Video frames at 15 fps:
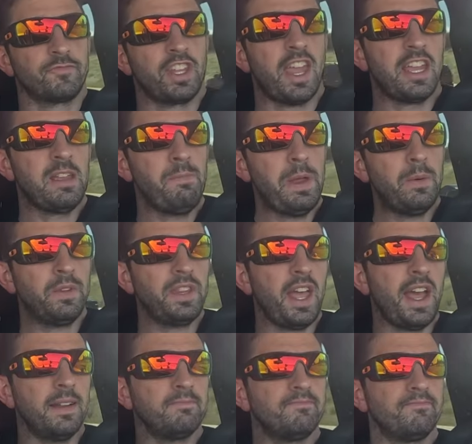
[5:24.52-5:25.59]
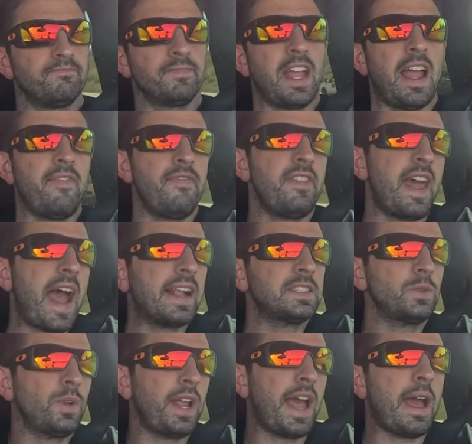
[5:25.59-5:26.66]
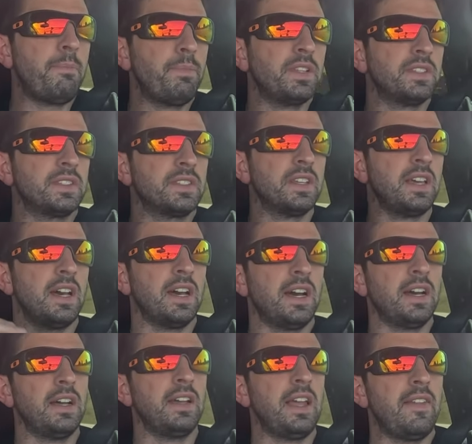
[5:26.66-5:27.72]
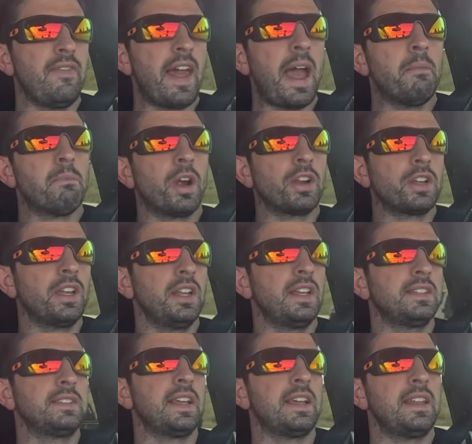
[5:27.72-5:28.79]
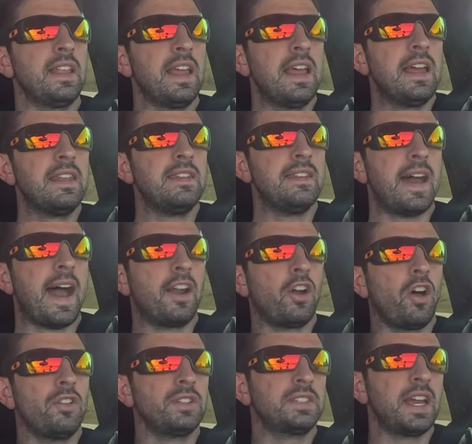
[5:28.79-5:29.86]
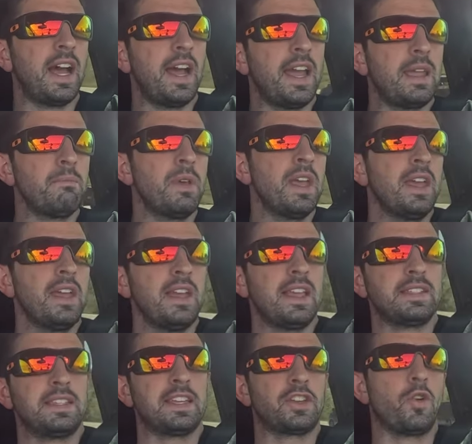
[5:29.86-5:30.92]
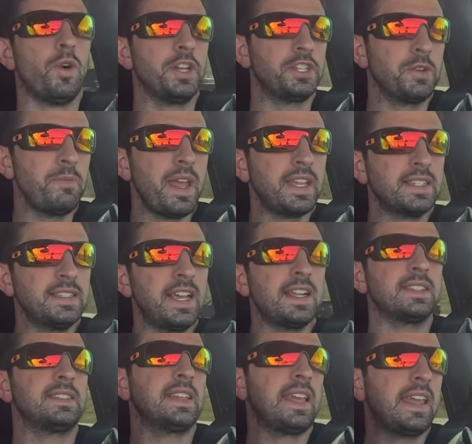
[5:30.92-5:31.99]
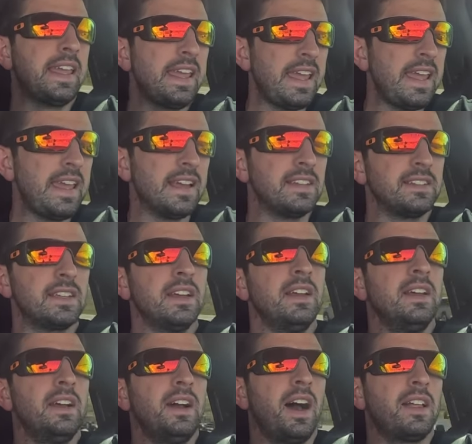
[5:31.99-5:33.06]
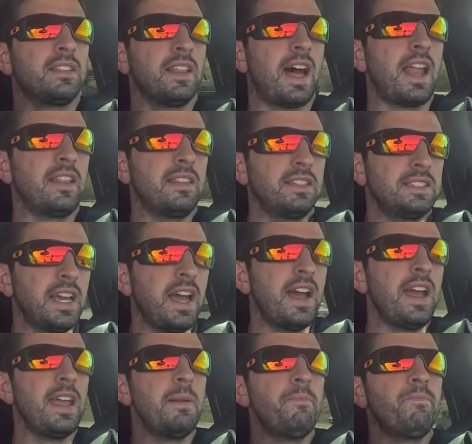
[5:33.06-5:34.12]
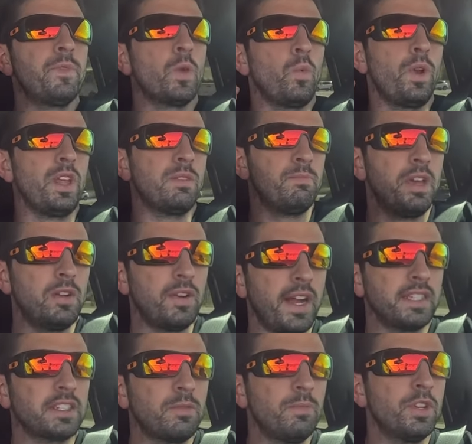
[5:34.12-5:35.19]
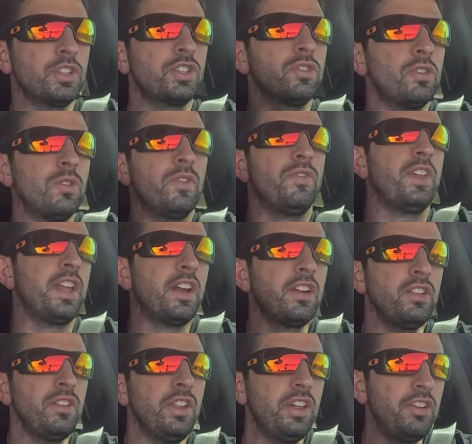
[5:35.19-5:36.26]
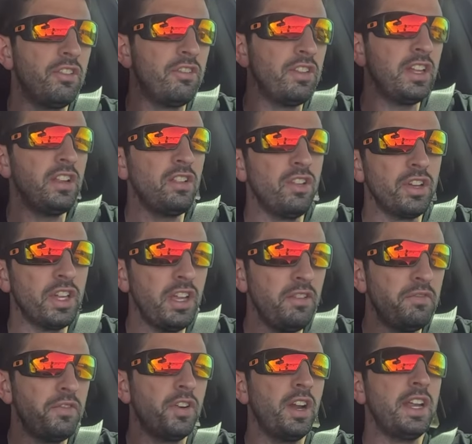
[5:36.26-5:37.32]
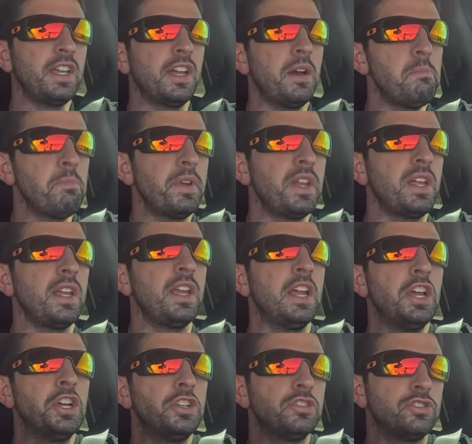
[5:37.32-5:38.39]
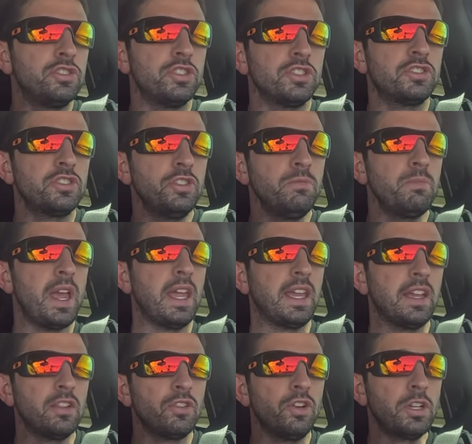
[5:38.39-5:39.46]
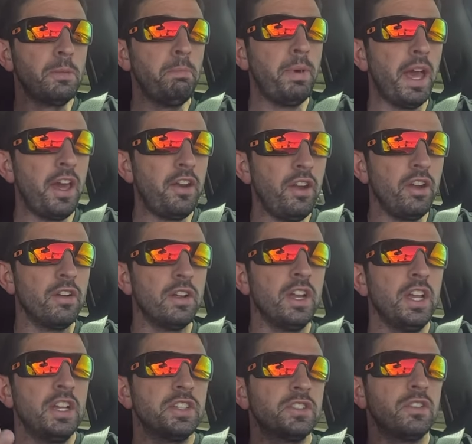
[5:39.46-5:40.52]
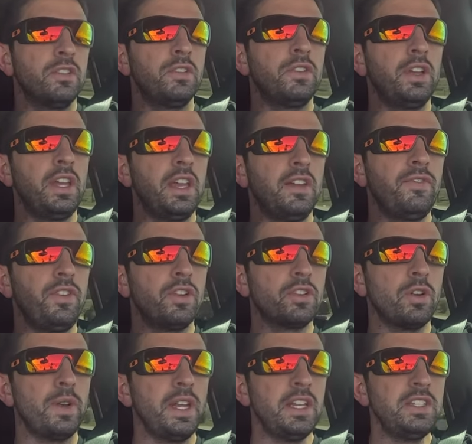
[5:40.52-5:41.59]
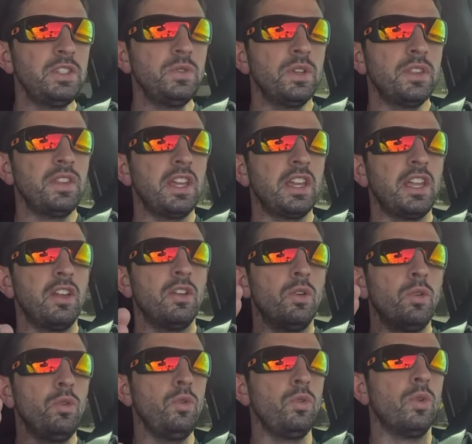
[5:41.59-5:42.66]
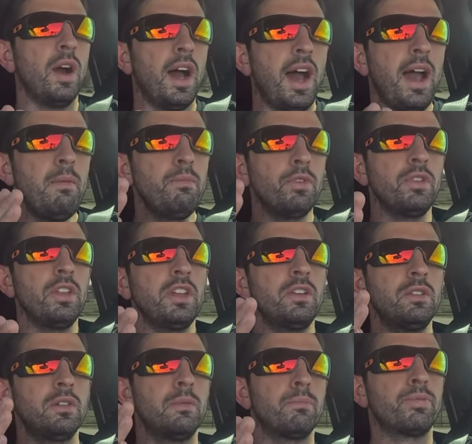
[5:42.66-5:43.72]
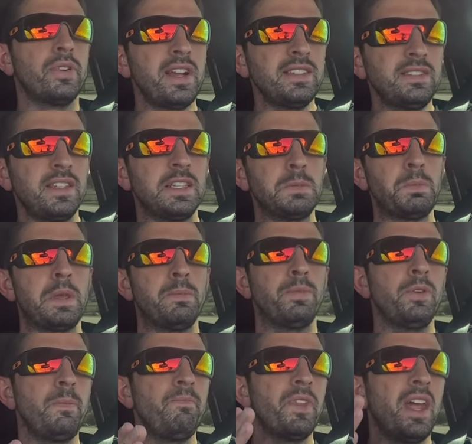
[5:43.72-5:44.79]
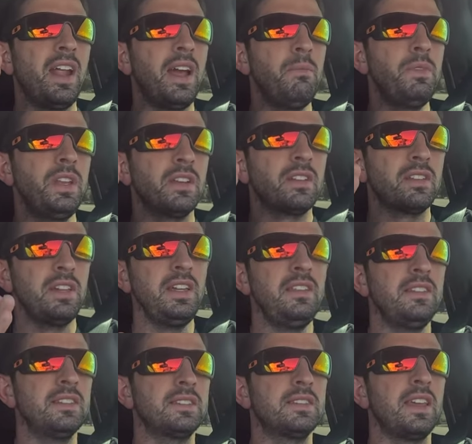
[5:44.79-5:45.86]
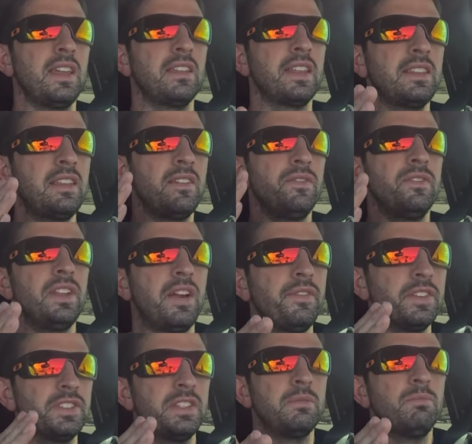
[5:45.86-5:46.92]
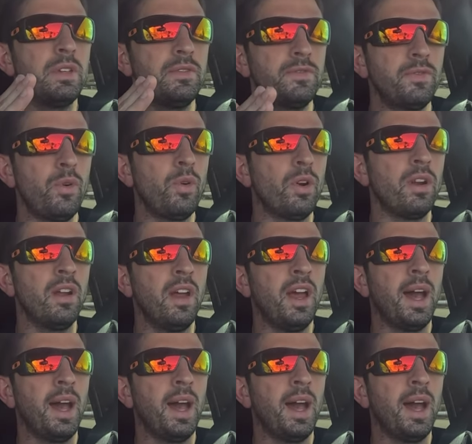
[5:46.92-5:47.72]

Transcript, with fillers: Can't compete with that and that's what happens uh, in that market is that not all the time is it going to make sense and a lot of the time with mid-rise commercial they are literally looking for a company just to make it look better so if you're going into it thinking ooh i'm really going to impress these people and i'm going to clean this thing like they've never seen before